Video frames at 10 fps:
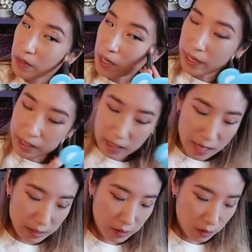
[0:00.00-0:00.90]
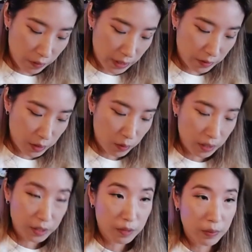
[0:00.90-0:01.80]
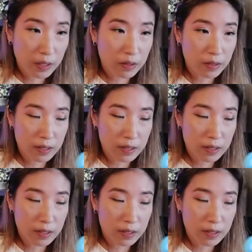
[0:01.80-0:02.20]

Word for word: I asked Sylvia if she wanted to be on